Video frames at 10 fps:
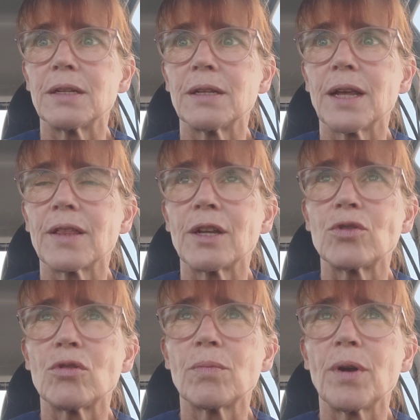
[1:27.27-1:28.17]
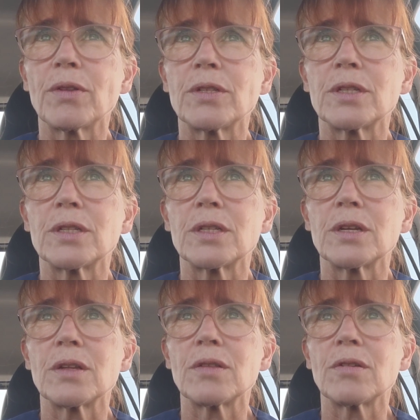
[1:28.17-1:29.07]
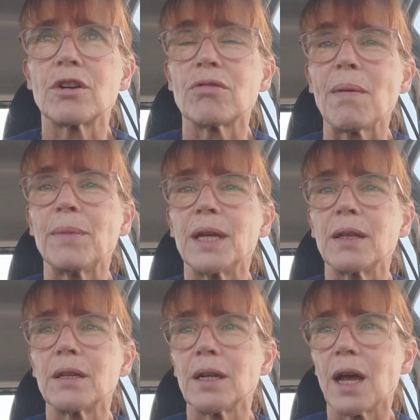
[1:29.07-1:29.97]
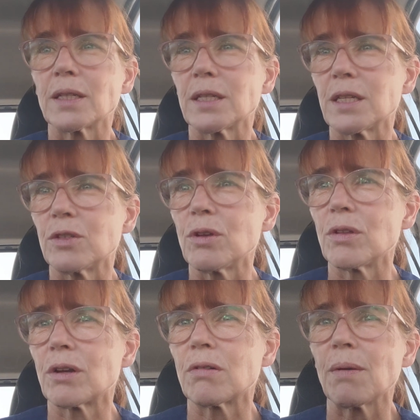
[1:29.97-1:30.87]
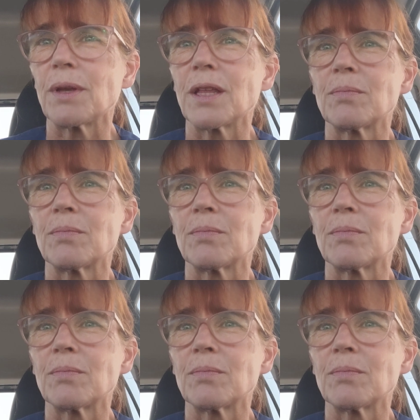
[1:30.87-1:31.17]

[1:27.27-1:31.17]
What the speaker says: Like, they talk about the crumbing, the narcissist doing the crumbing.